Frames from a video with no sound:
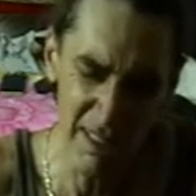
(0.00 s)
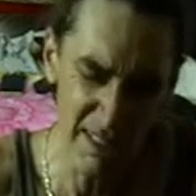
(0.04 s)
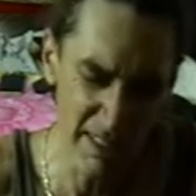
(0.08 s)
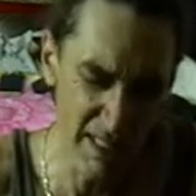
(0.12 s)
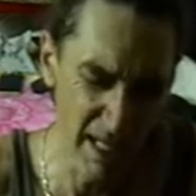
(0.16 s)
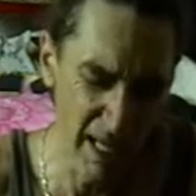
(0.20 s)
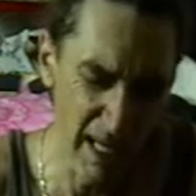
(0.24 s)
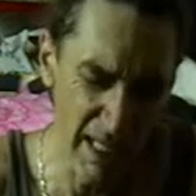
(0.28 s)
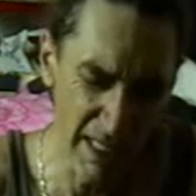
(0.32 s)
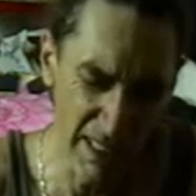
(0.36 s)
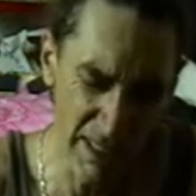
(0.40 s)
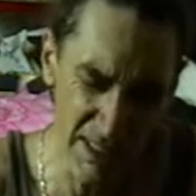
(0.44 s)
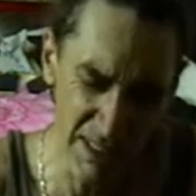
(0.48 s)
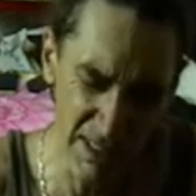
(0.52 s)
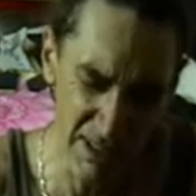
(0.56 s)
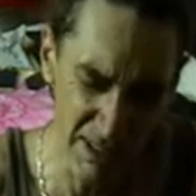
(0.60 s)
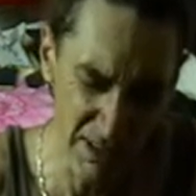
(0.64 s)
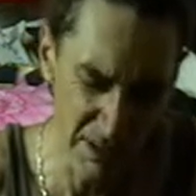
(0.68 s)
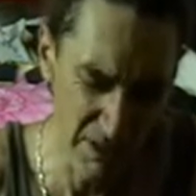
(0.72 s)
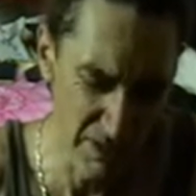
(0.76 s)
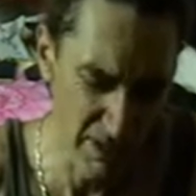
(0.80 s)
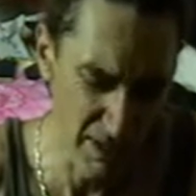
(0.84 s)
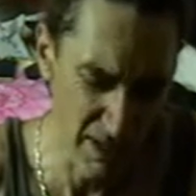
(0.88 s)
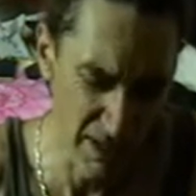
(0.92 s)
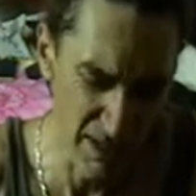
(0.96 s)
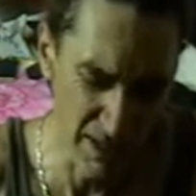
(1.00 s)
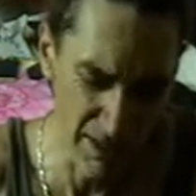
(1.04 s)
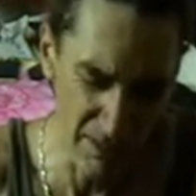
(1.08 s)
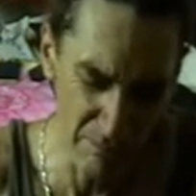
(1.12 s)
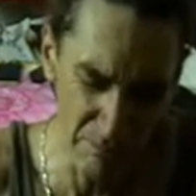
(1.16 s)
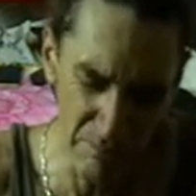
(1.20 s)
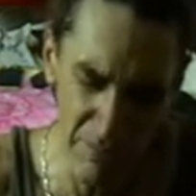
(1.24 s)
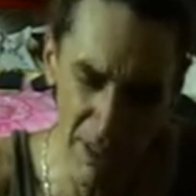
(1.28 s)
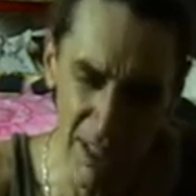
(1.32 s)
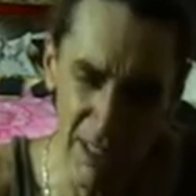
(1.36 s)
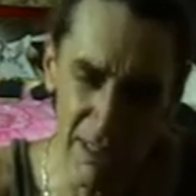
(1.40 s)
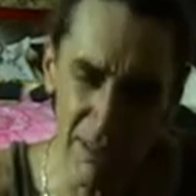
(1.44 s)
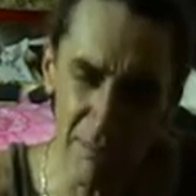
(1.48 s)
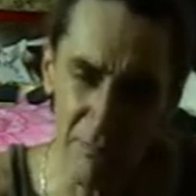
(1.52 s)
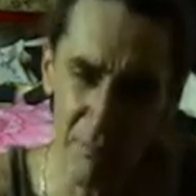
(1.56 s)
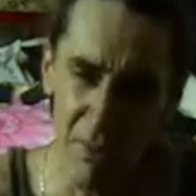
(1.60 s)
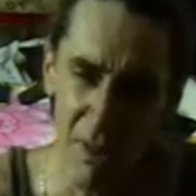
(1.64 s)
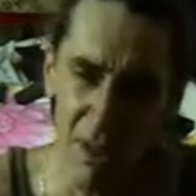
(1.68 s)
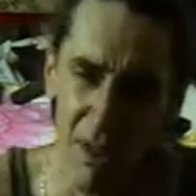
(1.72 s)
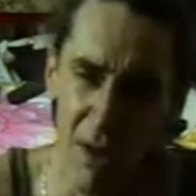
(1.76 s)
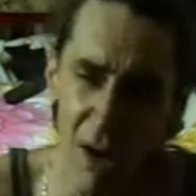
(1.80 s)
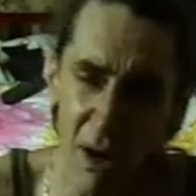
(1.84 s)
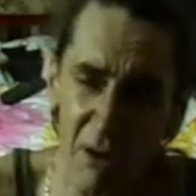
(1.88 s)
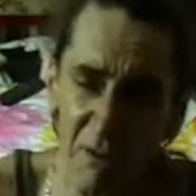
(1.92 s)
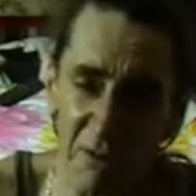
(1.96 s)
It's, that's Oh, mate,
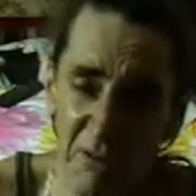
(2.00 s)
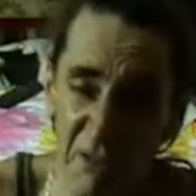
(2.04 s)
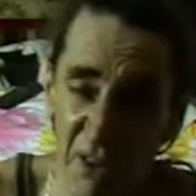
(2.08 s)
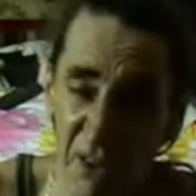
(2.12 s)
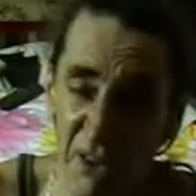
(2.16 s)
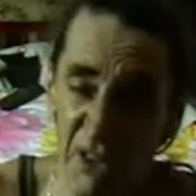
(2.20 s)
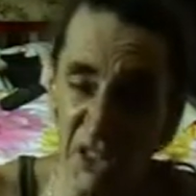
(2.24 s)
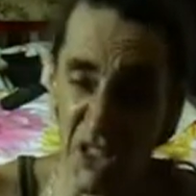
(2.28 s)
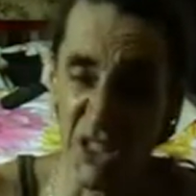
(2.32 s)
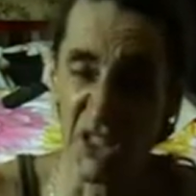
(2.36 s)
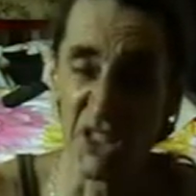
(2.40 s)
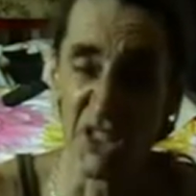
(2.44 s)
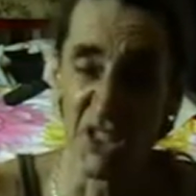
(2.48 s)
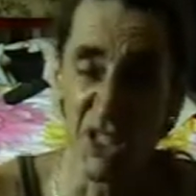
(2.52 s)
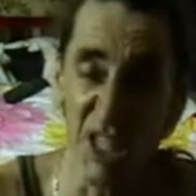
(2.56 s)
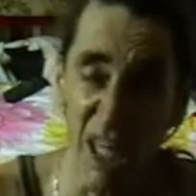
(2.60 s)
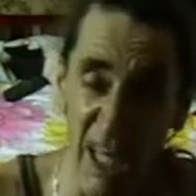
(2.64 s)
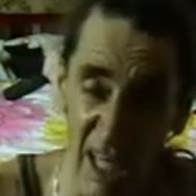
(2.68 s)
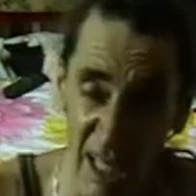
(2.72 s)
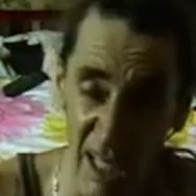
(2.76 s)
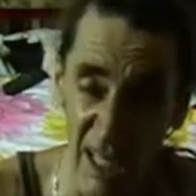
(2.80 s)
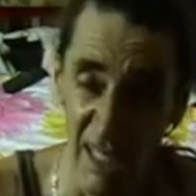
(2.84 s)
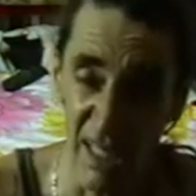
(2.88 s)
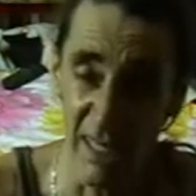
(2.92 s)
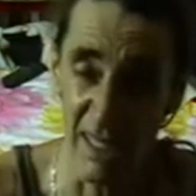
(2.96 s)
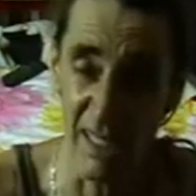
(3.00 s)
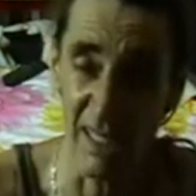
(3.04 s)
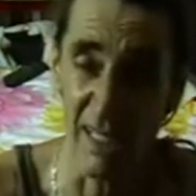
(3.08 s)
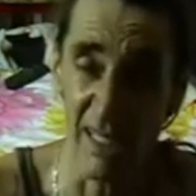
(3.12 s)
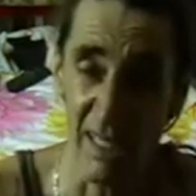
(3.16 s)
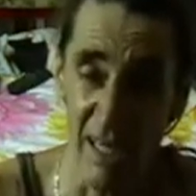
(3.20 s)
I felt sick in the